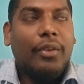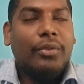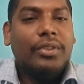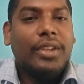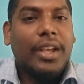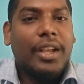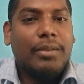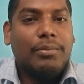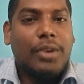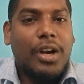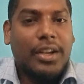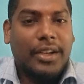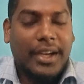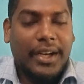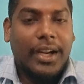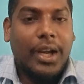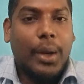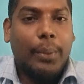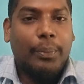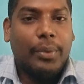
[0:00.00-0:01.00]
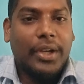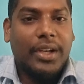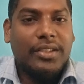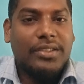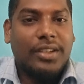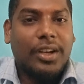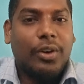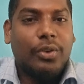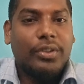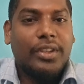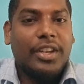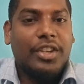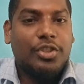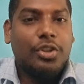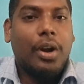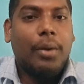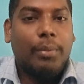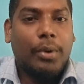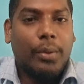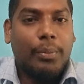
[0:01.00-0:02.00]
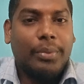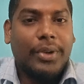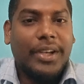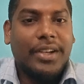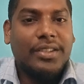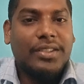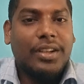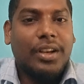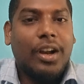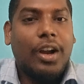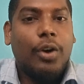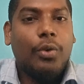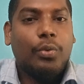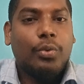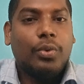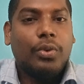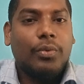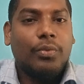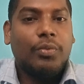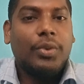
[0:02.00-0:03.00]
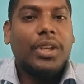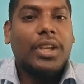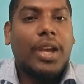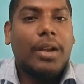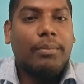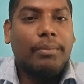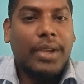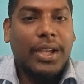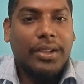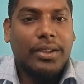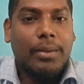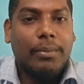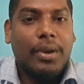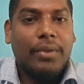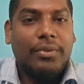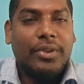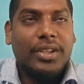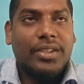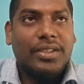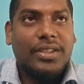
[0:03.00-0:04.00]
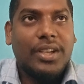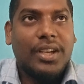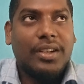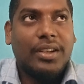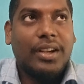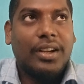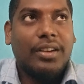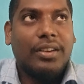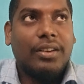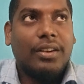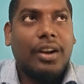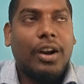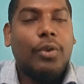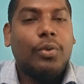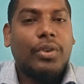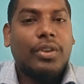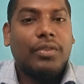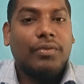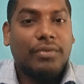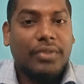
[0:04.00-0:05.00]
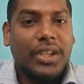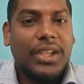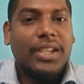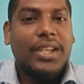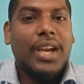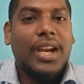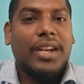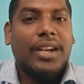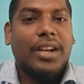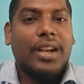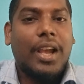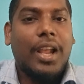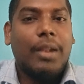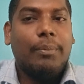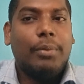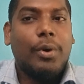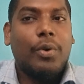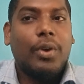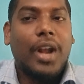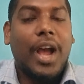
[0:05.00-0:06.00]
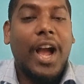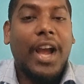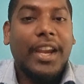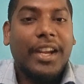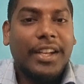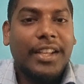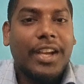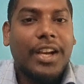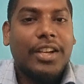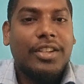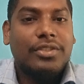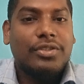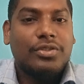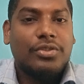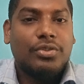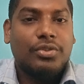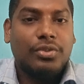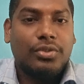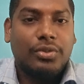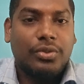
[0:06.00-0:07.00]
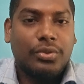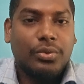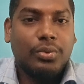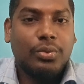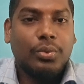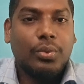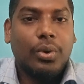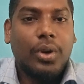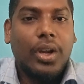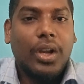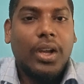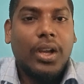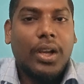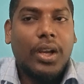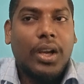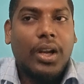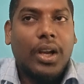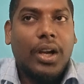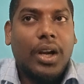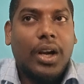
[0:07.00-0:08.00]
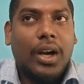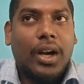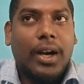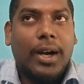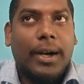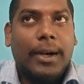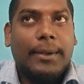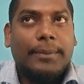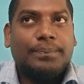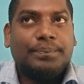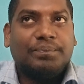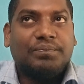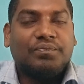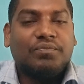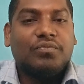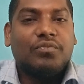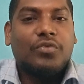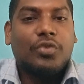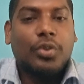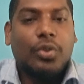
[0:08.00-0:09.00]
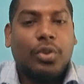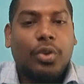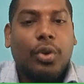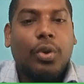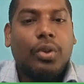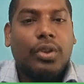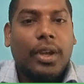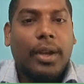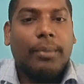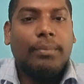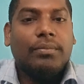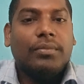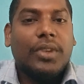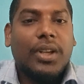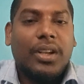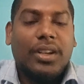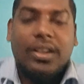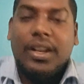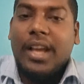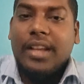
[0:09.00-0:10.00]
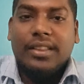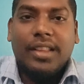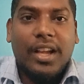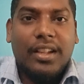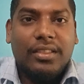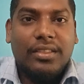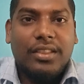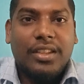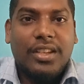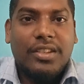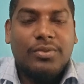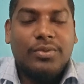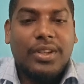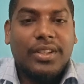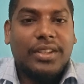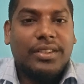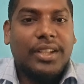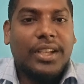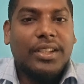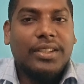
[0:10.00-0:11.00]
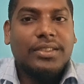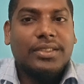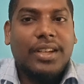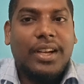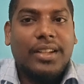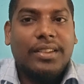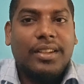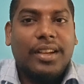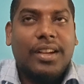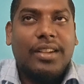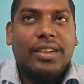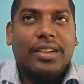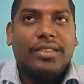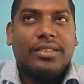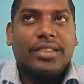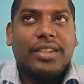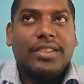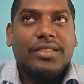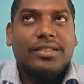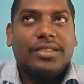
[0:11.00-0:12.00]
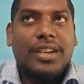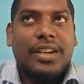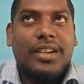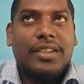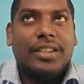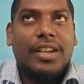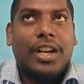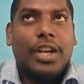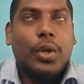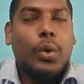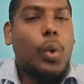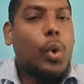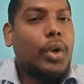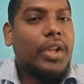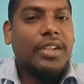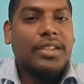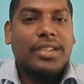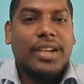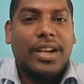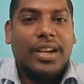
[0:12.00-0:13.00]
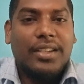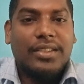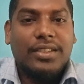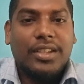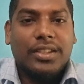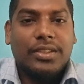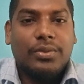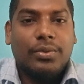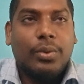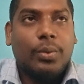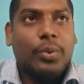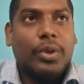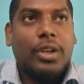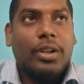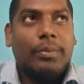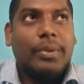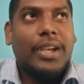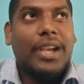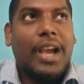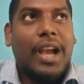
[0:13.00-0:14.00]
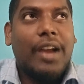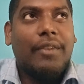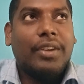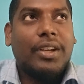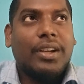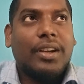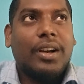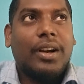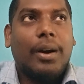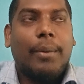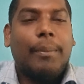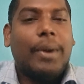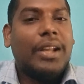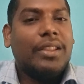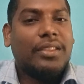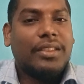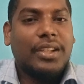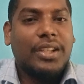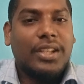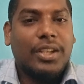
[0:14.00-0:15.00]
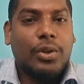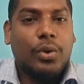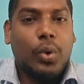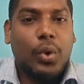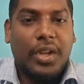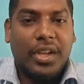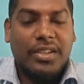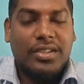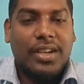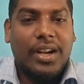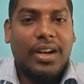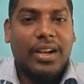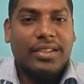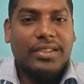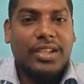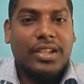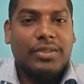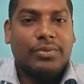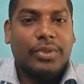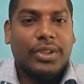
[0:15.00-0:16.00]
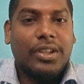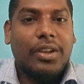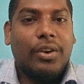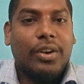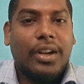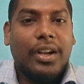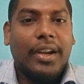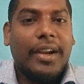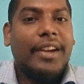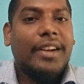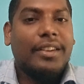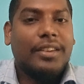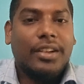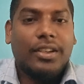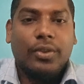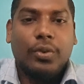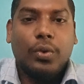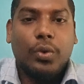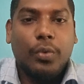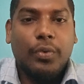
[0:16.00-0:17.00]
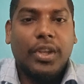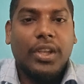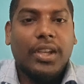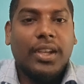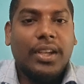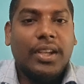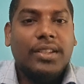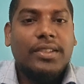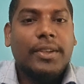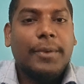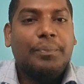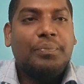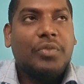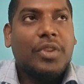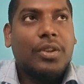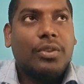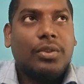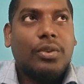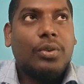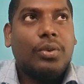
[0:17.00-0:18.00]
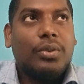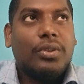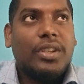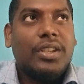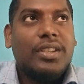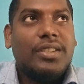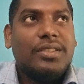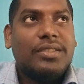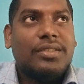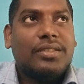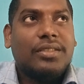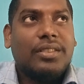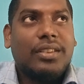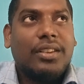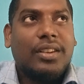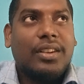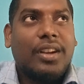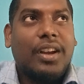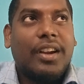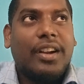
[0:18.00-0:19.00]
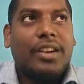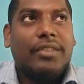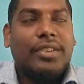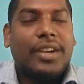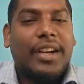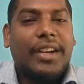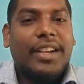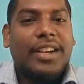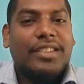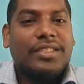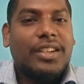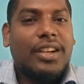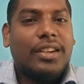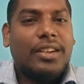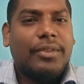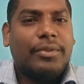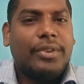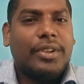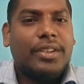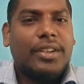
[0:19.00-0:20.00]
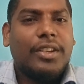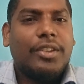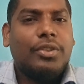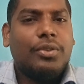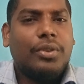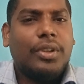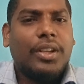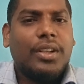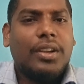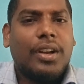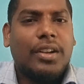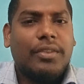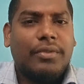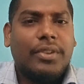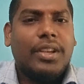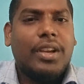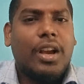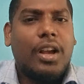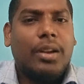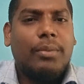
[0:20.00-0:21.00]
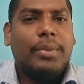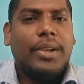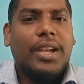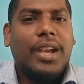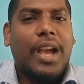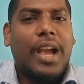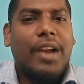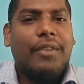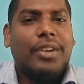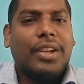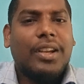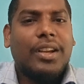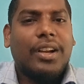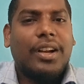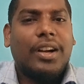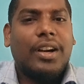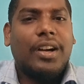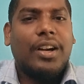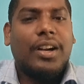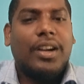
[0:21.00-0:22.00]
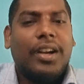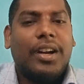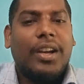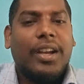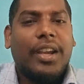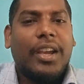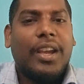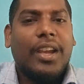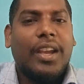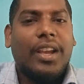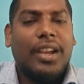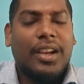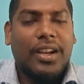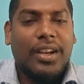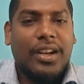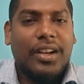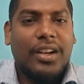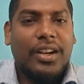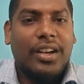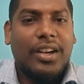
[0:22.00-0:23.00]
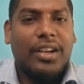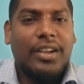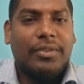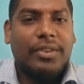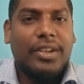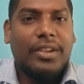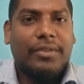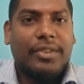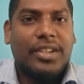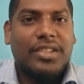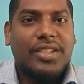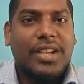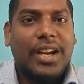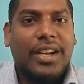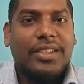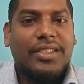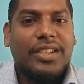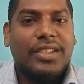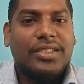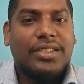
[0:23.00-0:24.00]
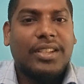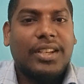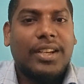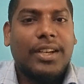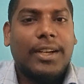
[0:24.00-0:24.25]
their market operates, how their shop operates, how we can make them efficient, and how we can help our ideas to grow them. Like that, these were the things. And the other things are the coding challenges. We'll be having monthly coding challenges with our internal GUVI geeks. So these kind of ideas are different and unique, and we will be having different challenges